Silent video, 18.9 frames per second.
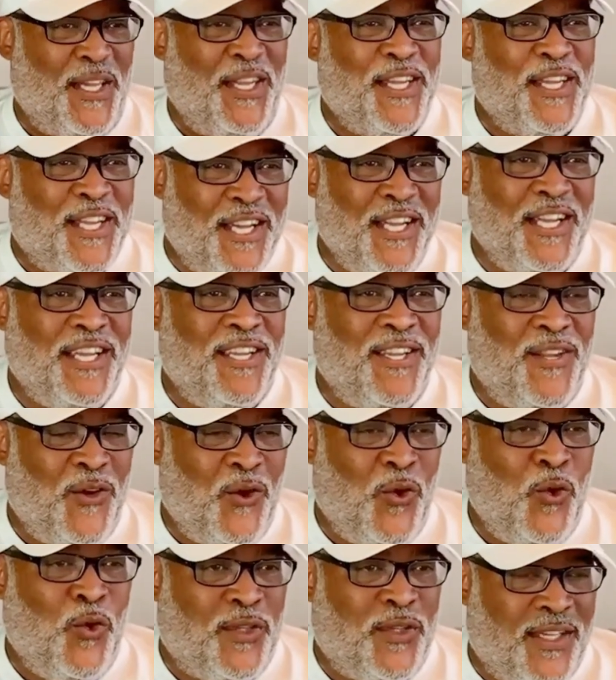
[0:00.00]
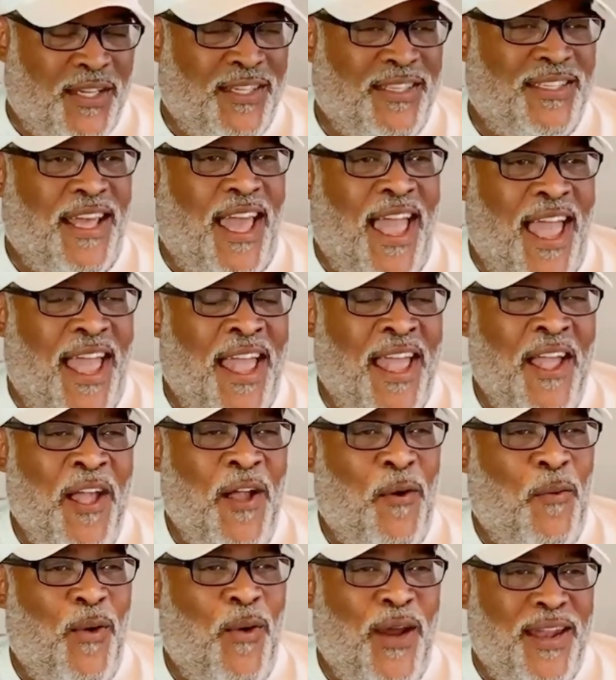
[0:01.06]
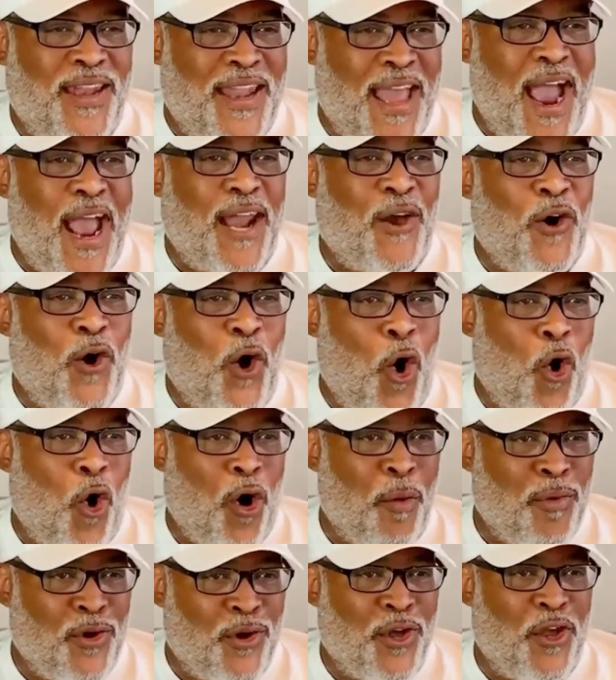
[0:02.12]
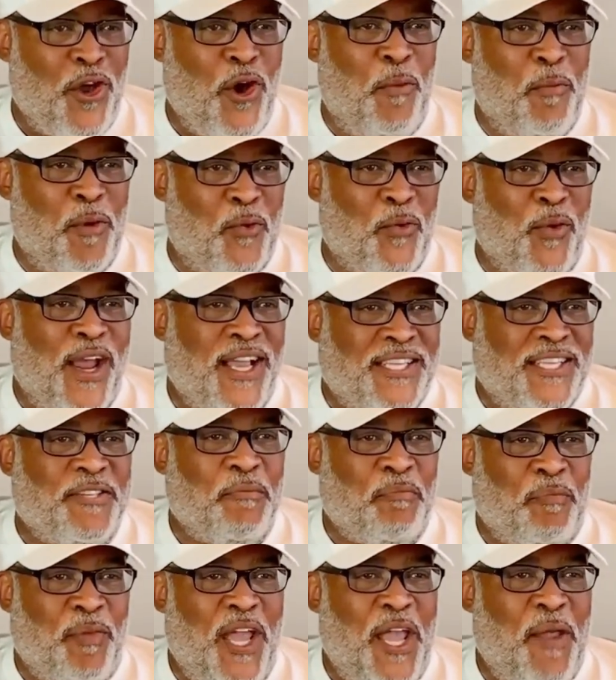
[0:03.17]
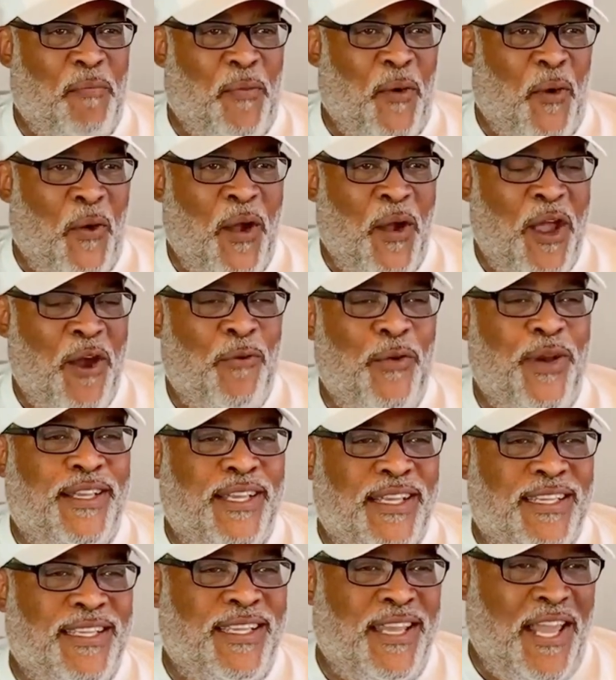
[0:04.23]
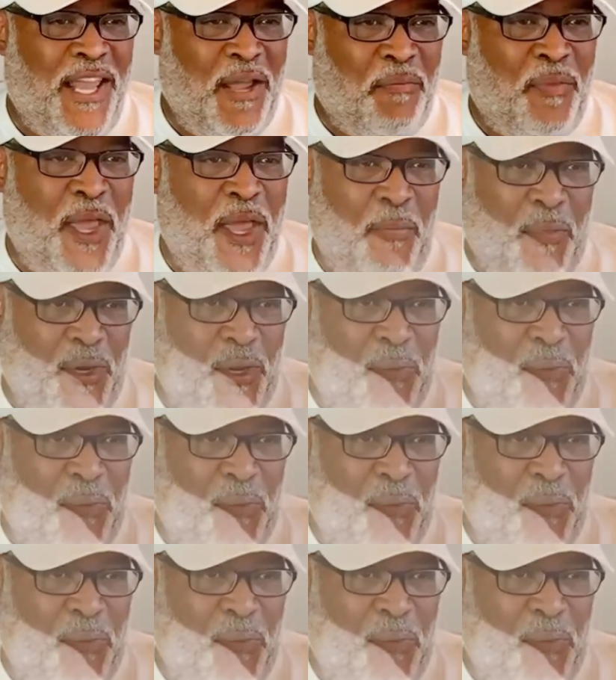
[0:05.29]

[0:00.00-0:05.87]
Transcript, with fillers: And the good news is that we're not a horrible human race of people. We just need people